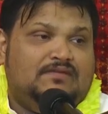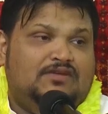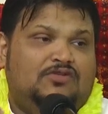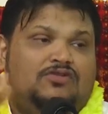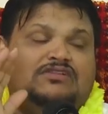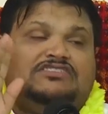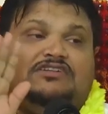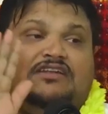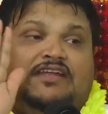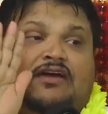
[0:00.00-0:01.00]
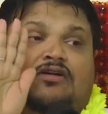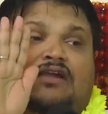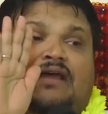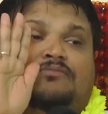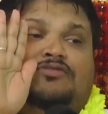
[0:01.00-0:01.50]
You don't only study, dear
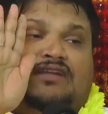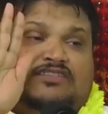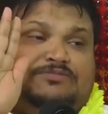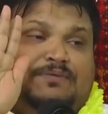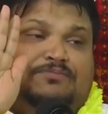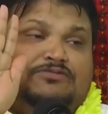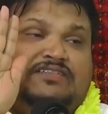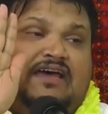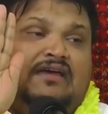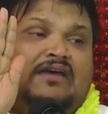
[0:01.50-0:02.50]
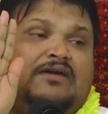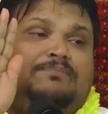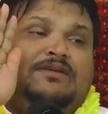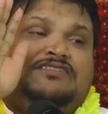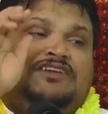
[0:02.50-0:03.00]
God, I am doing Lakshmi Puja.
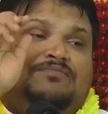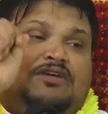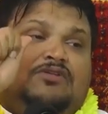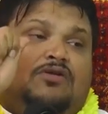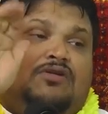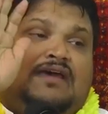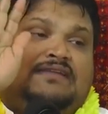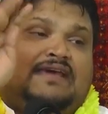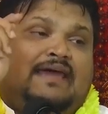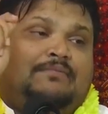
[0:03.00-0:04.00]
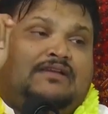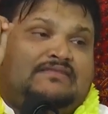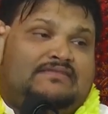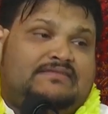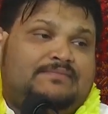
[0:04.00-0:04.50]
Please give me gold and diamonds.